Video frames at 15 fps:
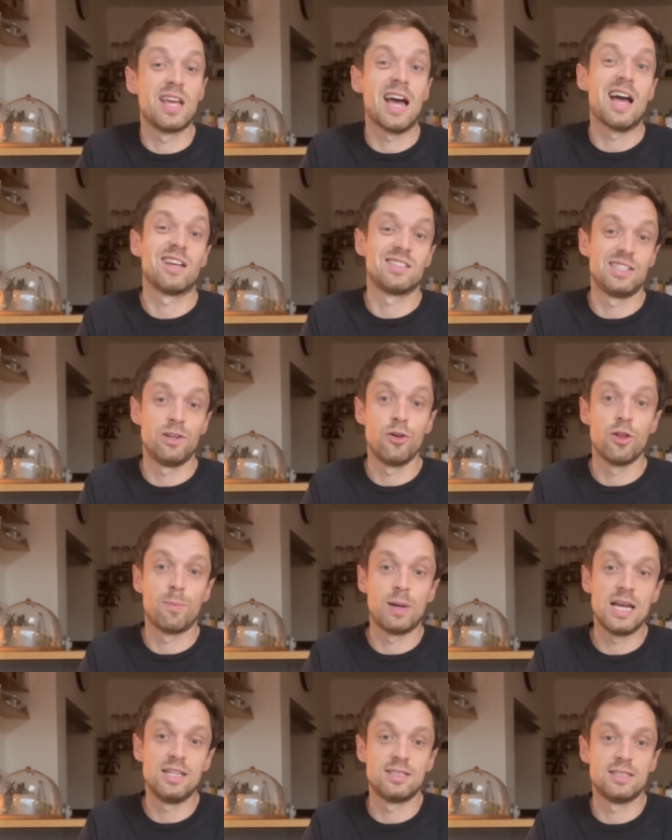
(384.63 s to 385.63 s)
gas in other
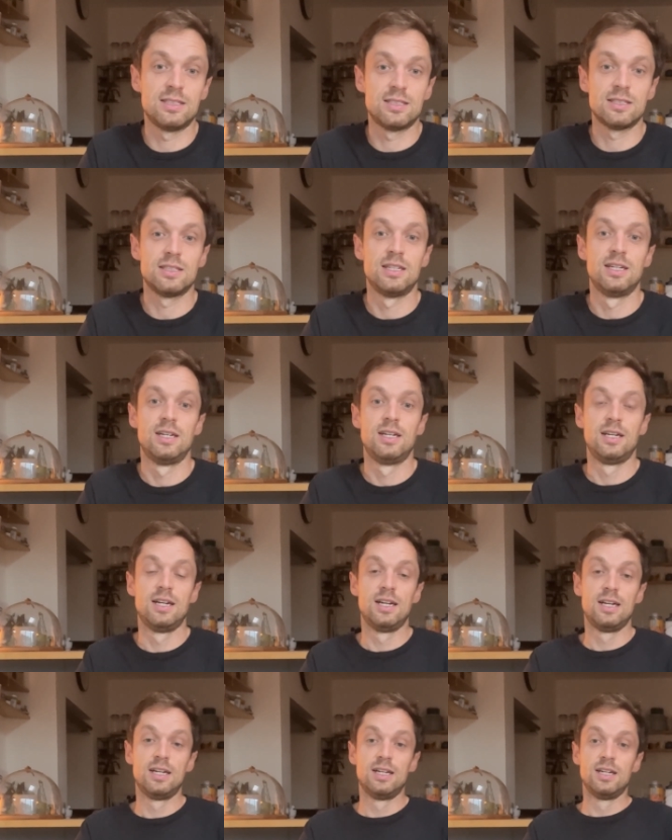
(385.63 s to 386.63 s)
places.
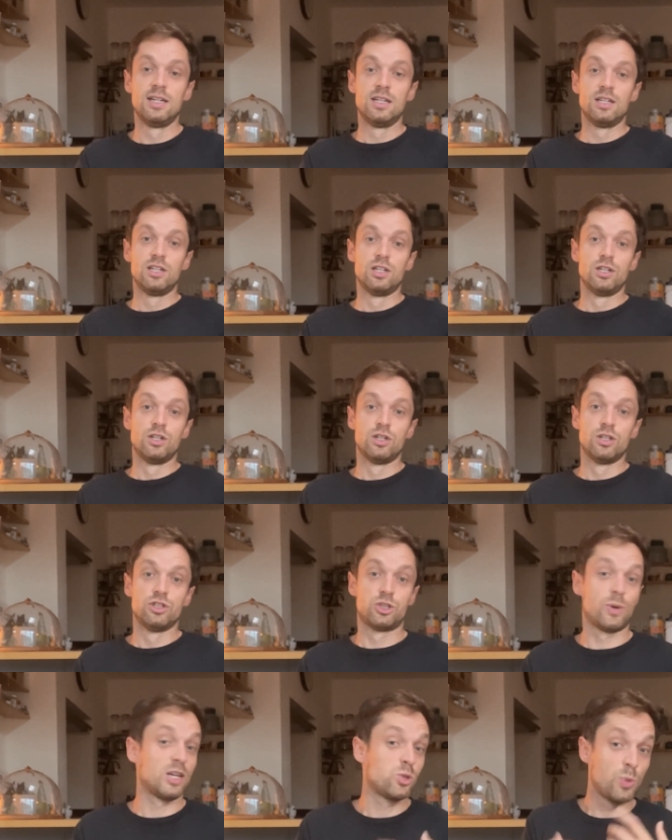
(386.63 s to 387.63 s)

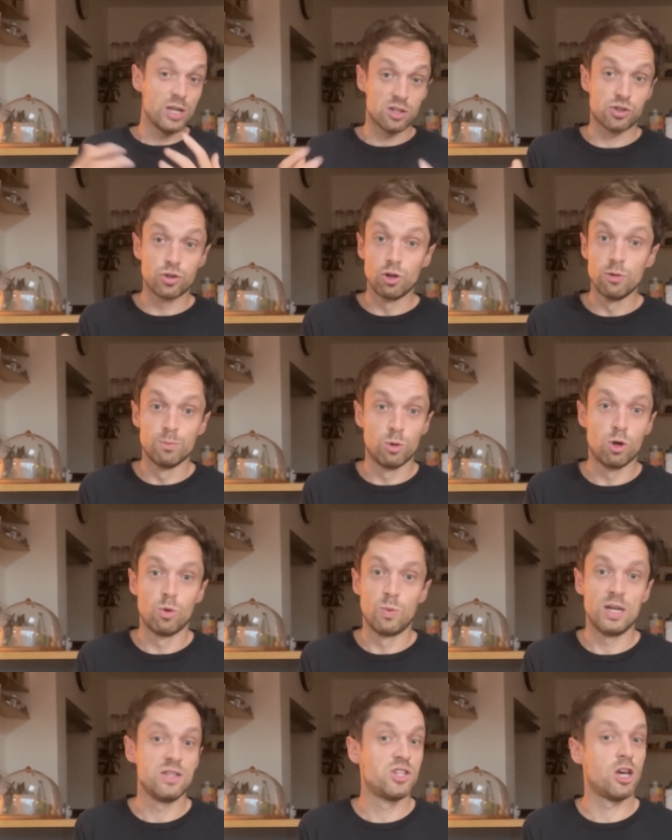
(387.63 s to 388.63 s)
So as we install
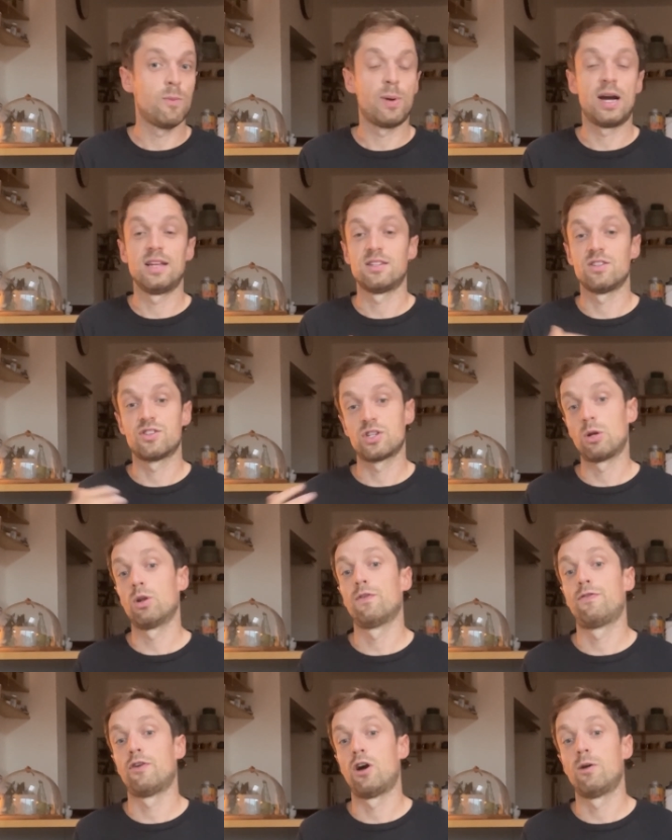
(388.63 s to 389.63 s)
more wind turbines and
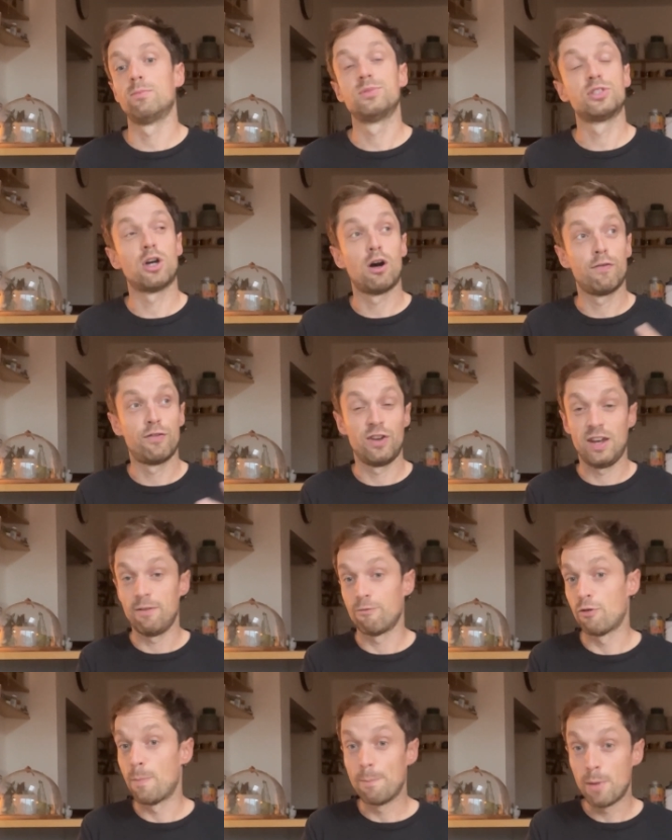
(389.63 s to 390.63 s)
solar farms, often
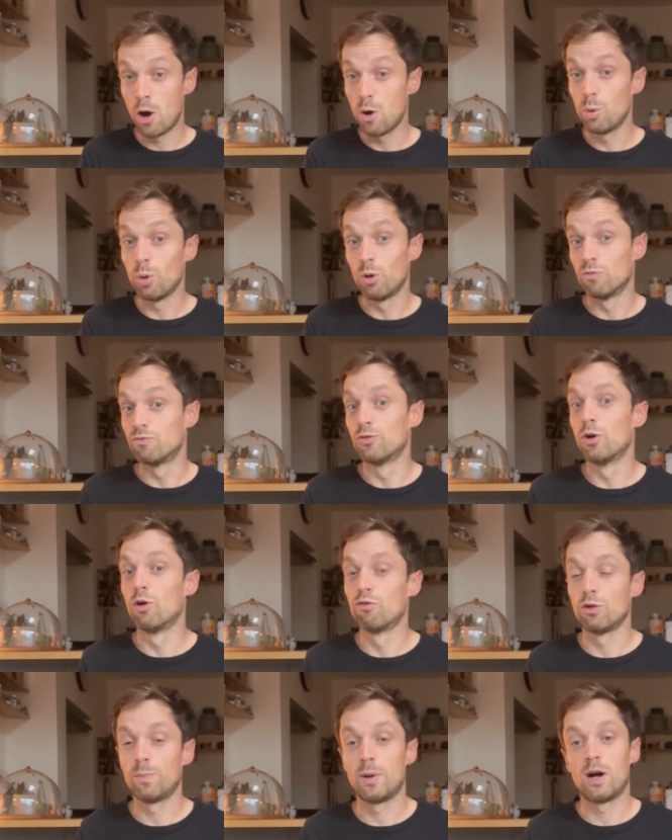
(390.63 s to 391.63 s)
in remote or
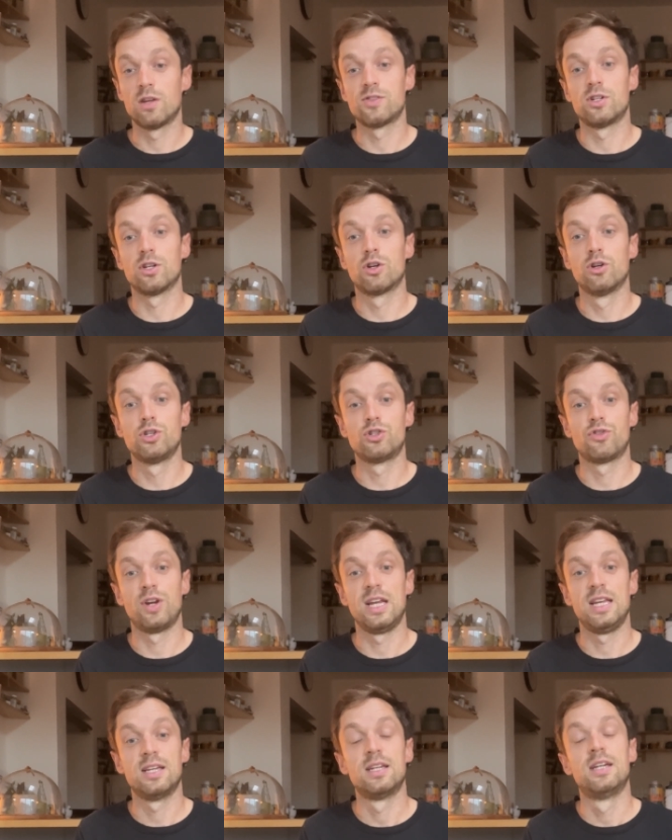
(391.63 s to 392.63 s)
rural parts of the
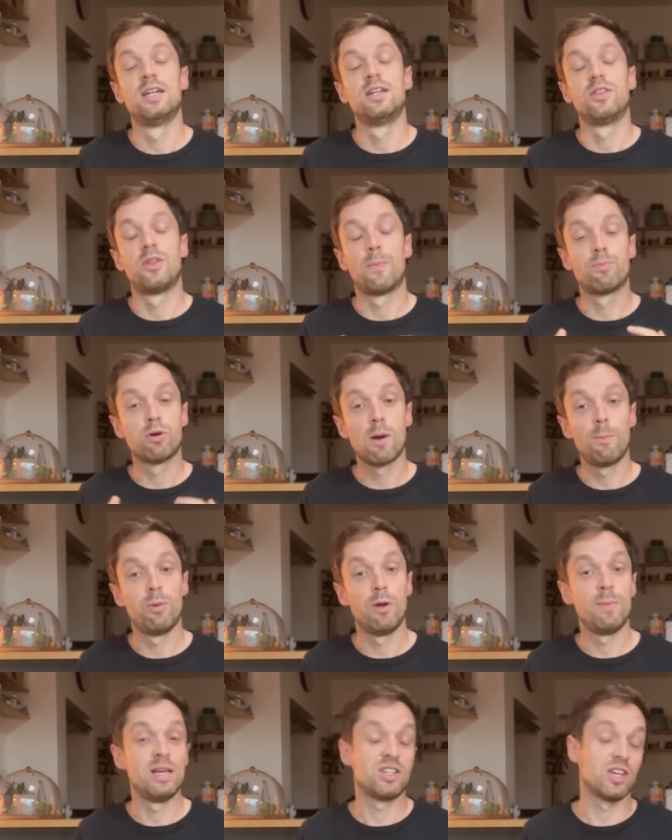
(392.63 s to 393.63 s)
country, the
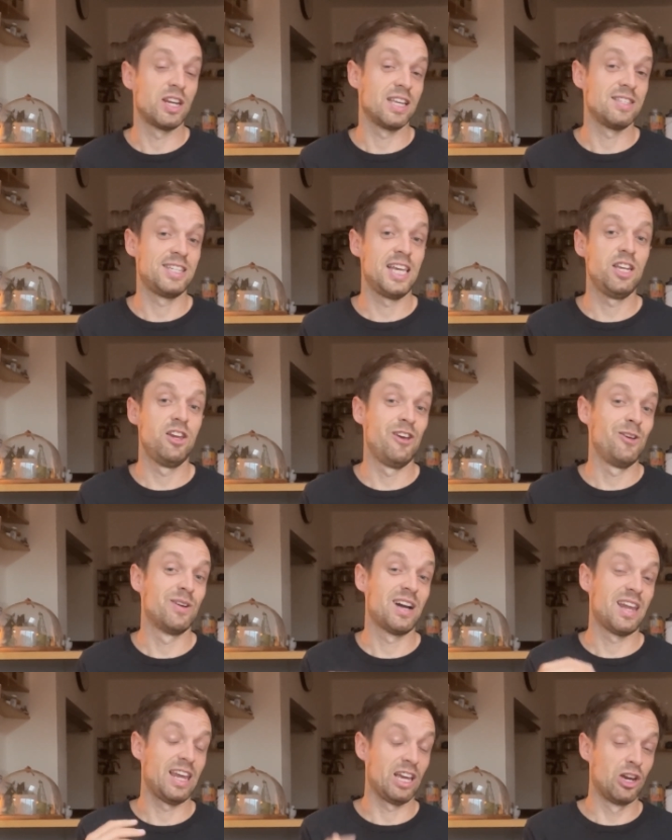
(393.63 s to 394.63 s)
problem is going to continue
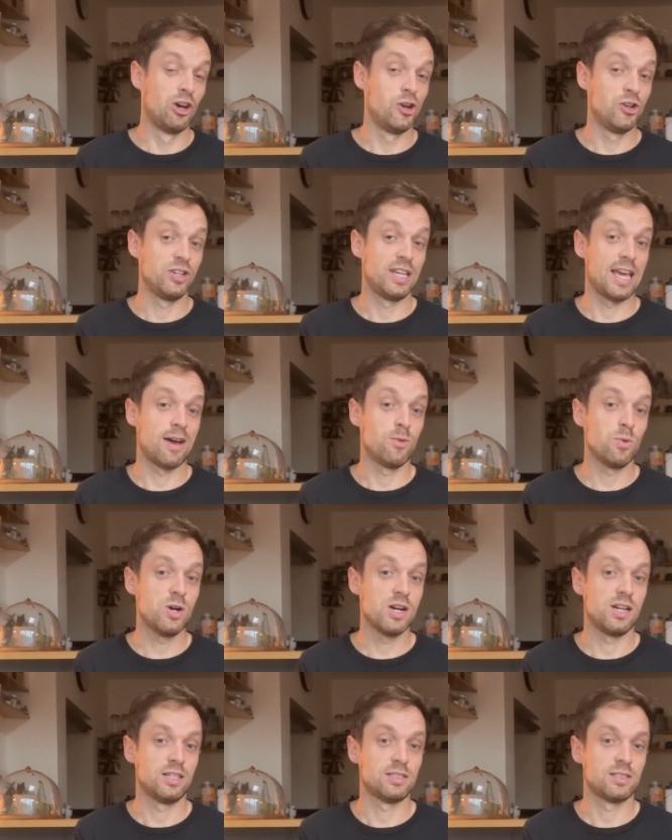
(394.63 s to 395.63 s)
and it could get
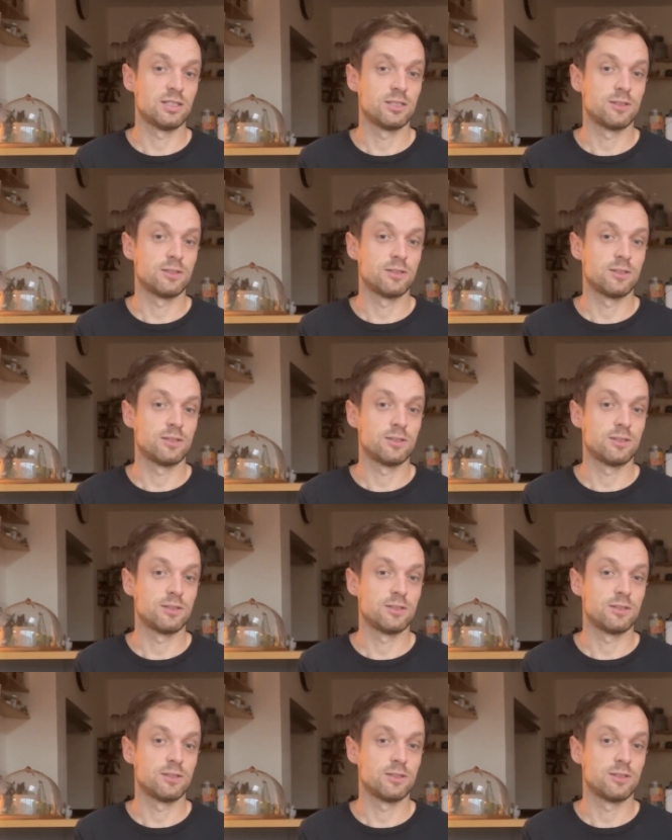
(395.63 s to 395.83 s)
worse.